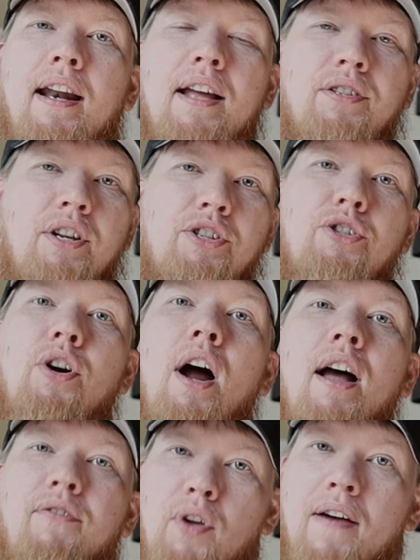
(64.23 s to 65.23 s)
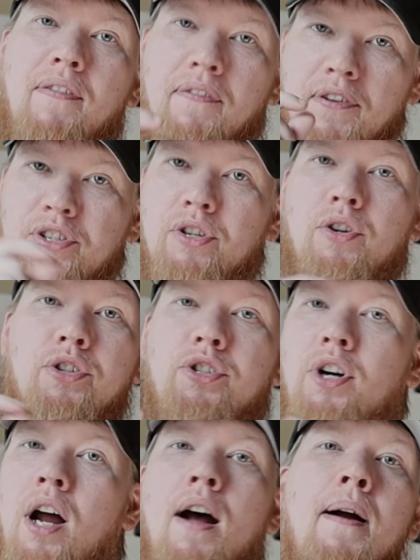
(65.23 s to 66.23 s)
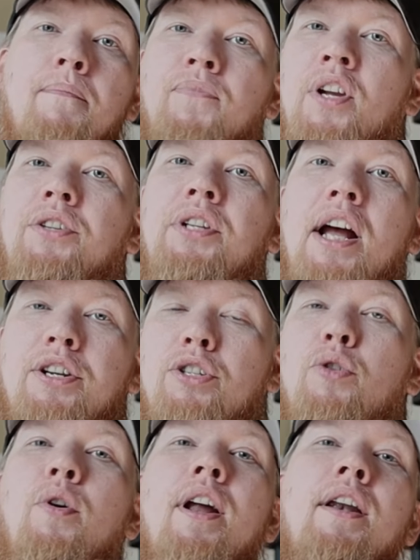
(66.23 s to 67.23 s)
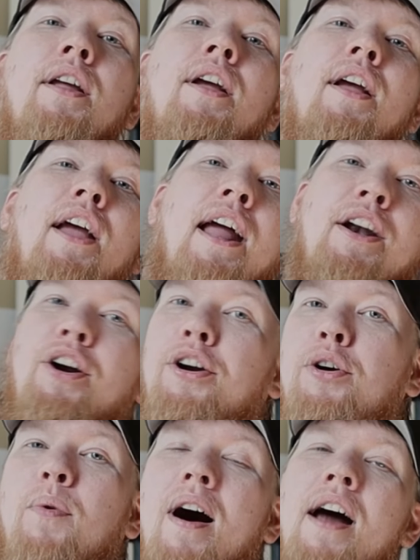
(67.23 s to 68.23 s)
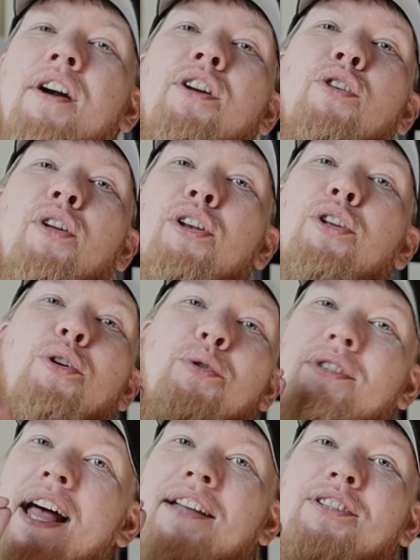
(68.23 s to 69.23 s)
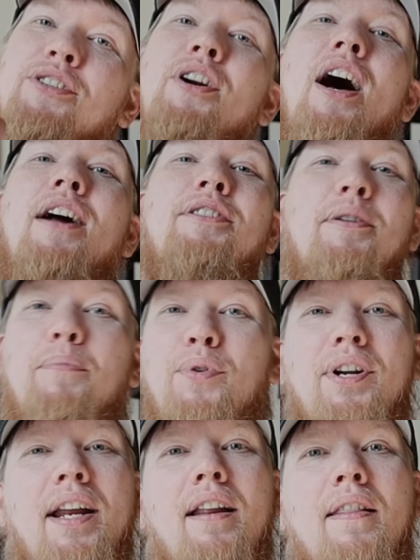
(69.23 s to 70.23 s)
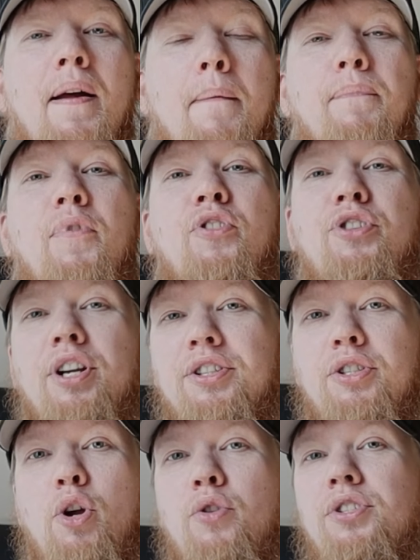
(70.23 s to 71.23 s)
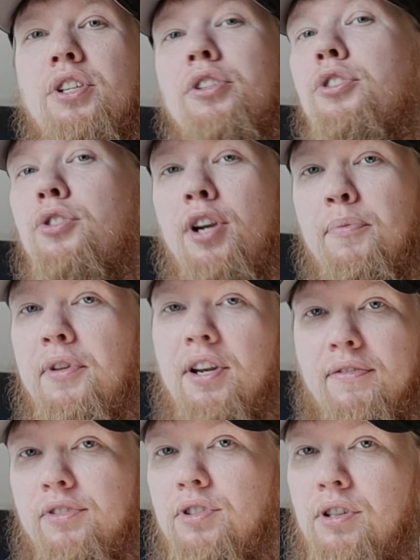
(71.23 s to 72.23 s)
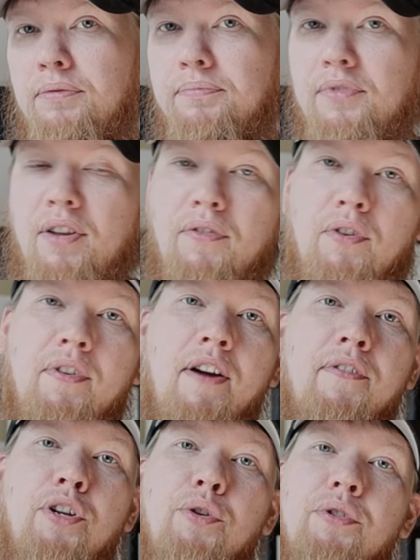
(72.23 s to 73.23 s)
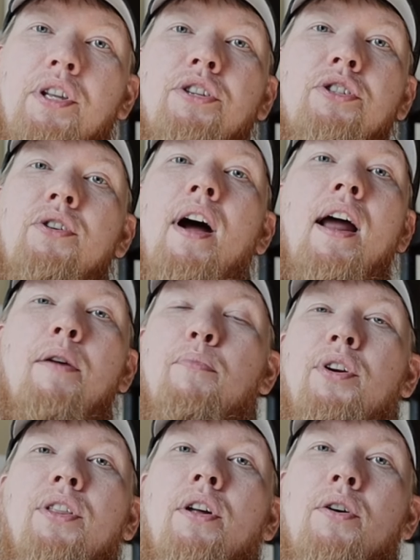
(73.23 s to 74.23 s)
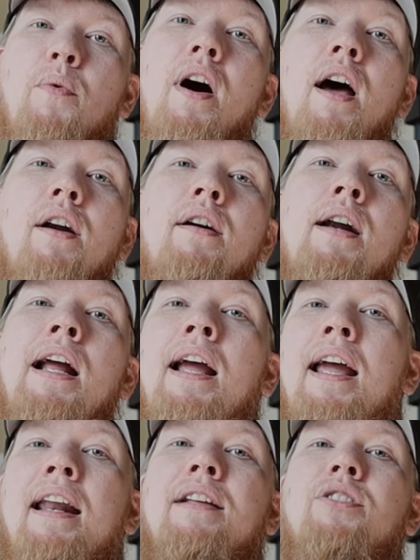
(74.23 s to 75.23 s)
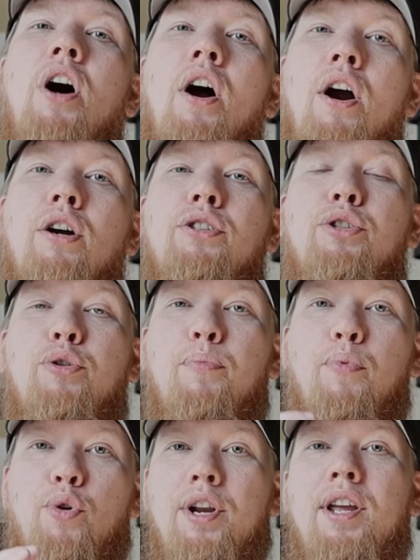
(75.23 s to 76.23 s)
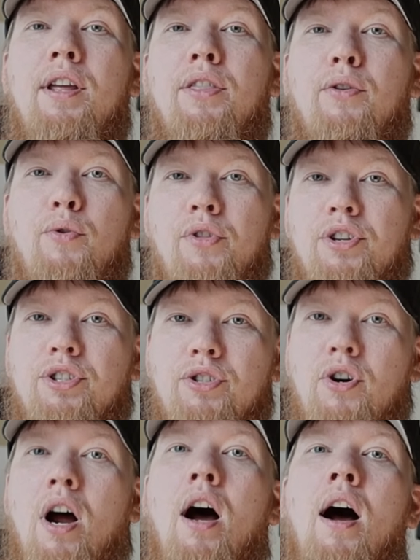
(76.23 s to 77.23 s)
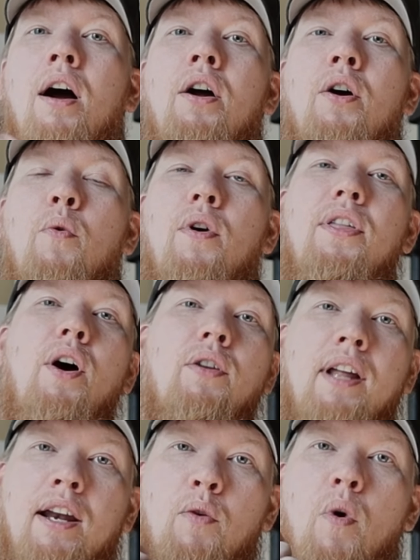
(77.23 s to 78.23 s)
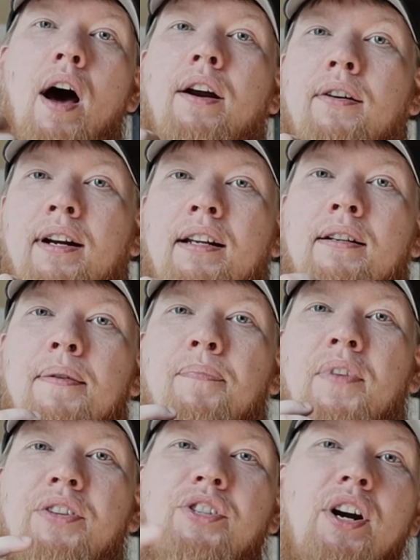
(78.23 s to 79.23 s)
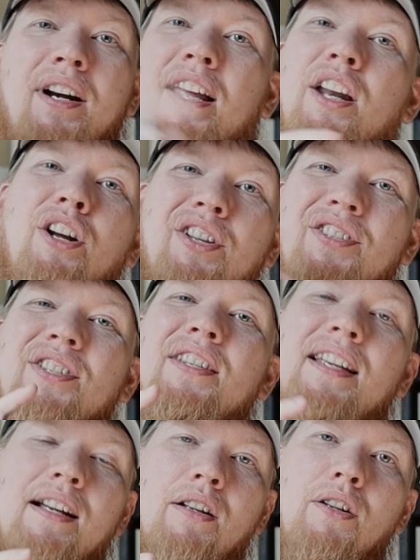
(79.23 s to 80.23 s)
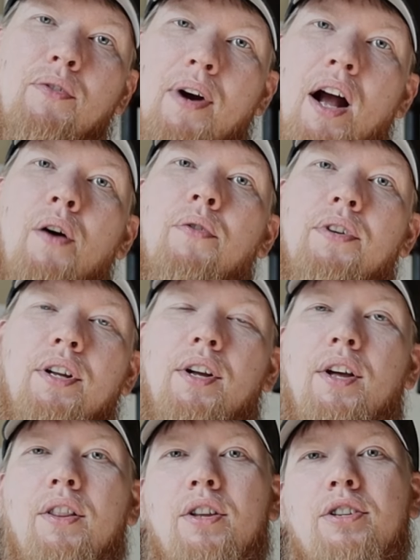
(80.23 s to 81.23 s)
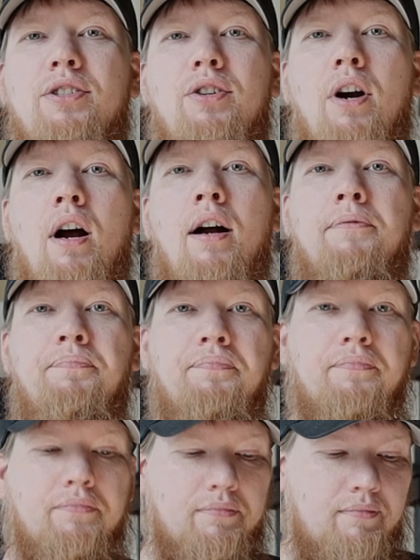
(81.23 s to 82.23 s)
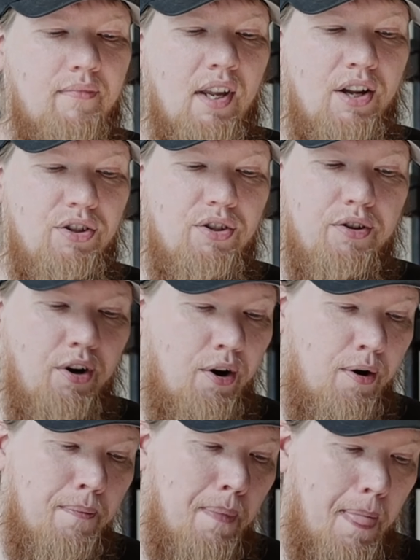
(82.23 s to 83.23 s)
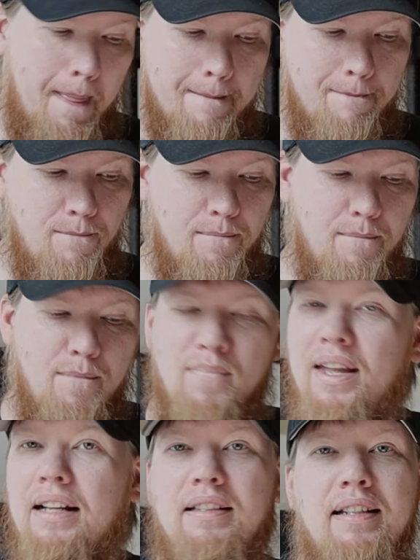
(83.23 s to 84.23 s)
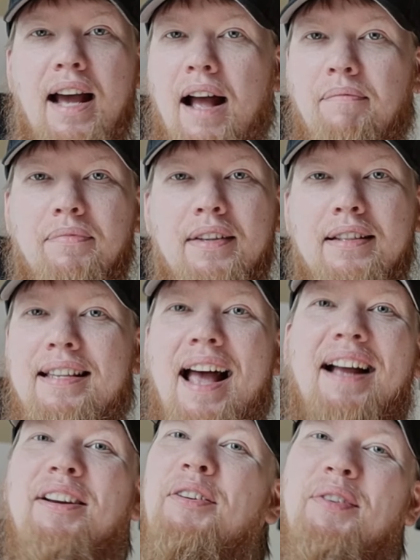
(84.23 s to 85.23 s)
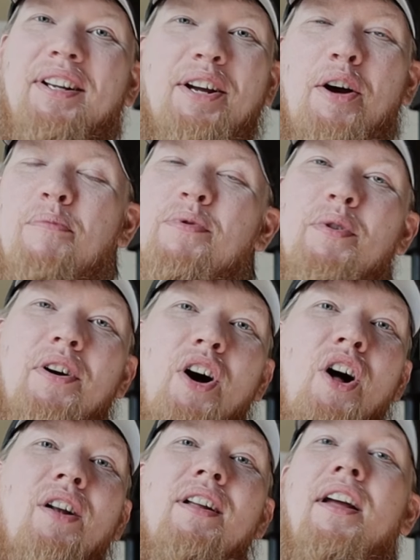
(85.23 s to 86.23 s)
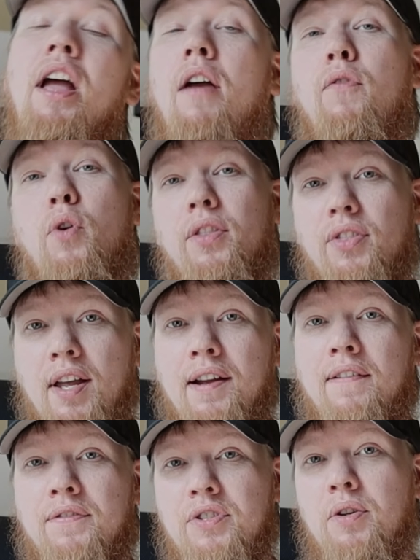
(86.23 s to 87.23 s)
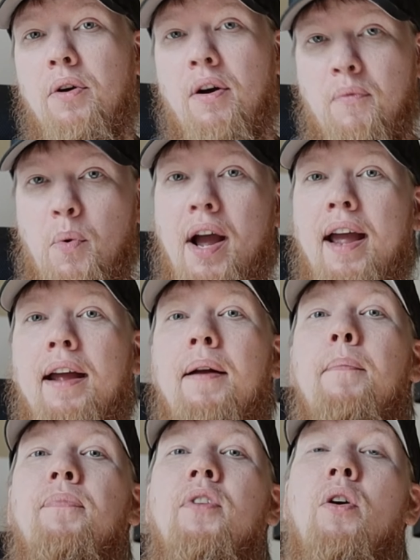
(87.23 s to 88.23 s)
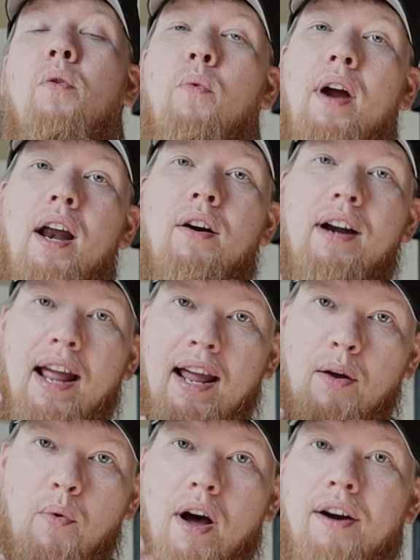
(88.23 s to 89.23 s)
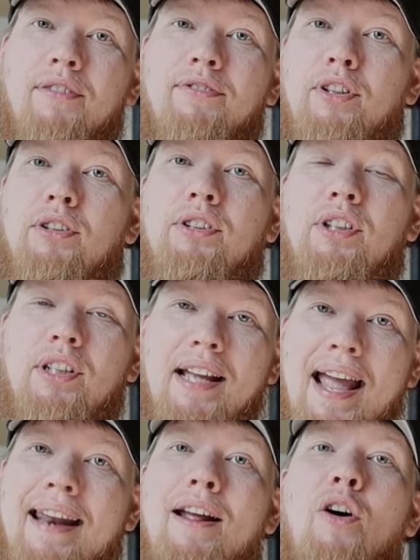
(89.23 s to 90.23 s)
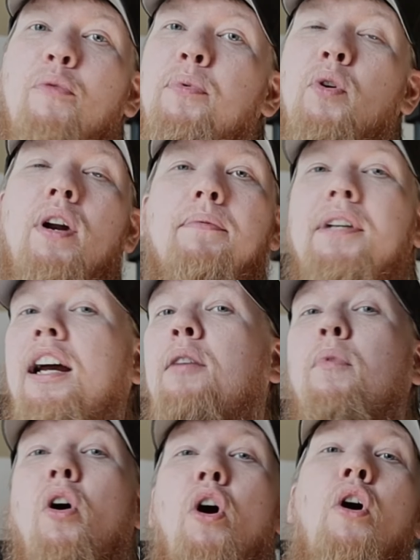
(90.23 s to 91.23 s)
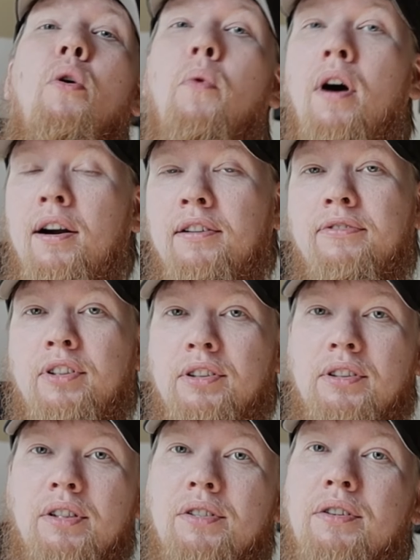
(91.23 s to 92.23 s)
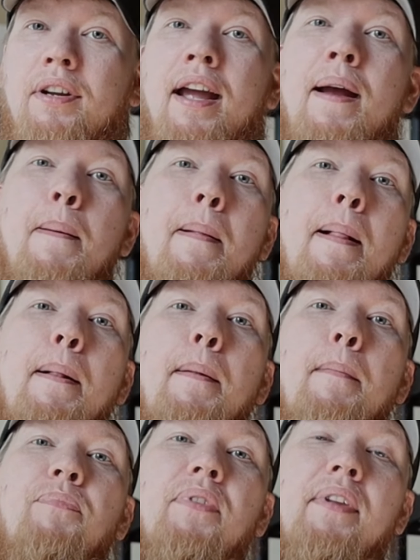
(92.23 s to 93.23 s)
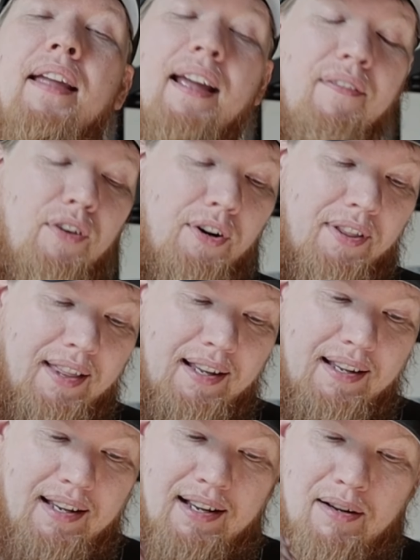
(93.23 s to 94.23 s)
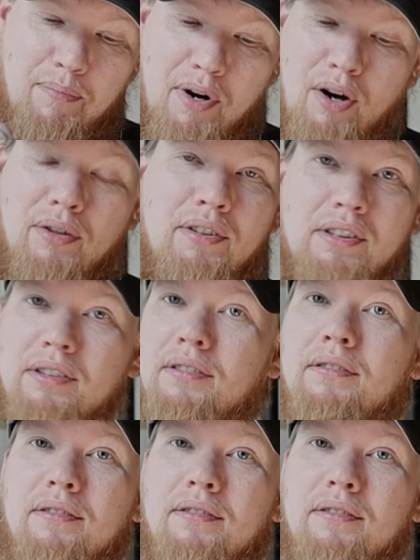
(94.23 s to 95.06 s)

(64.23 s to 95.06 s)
it as a straw, if you have a physical straw attached to it and you're underwater, you can use that straw to breathe. Just know it's extremely difficult. If you've never used the straw to breathe underwater, it is hard to breathe through the straw without letting water in. It's hard to get a good seal around the straw. And so it's not. It's not going to really help you at all. If you can think of some way where a water filter can help you, and I'm talking about all water filters, okay? If you're thinking about